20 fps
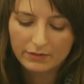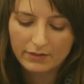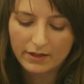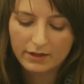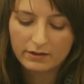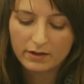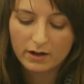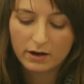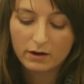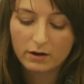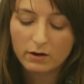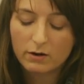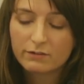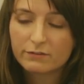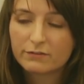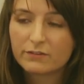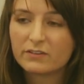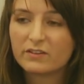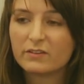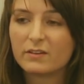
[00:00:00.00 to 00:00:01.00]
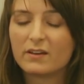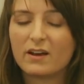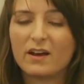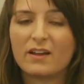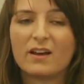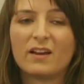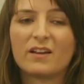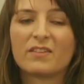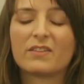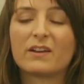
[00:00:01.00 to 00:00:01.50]
They're often
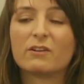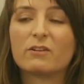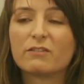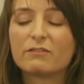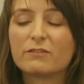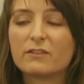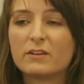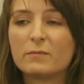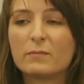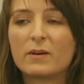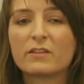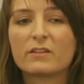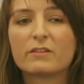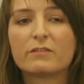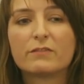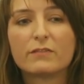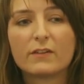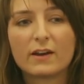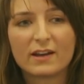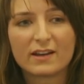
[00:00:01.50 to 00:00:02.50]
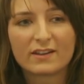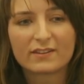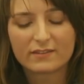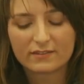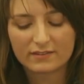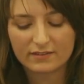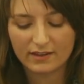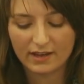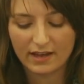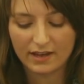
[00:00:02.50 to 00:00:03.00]
among the
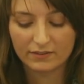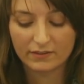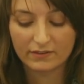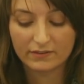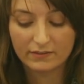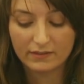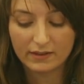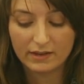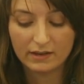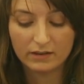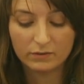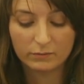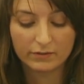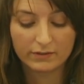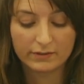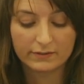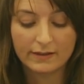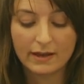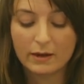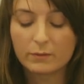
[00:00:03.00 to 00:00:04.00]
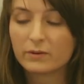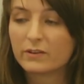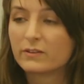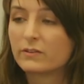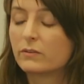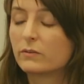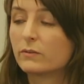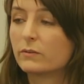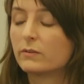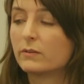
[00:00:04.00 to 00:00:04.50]
first at the scene with a dawah
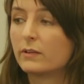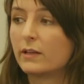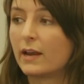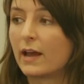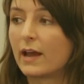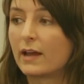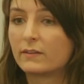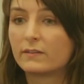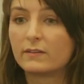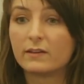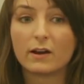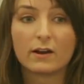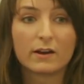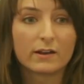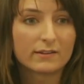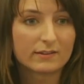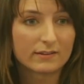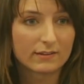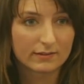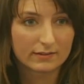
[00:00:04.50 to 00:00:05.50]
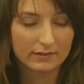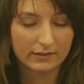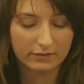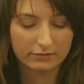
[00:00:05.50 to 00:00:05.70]
stall and anti-ISIS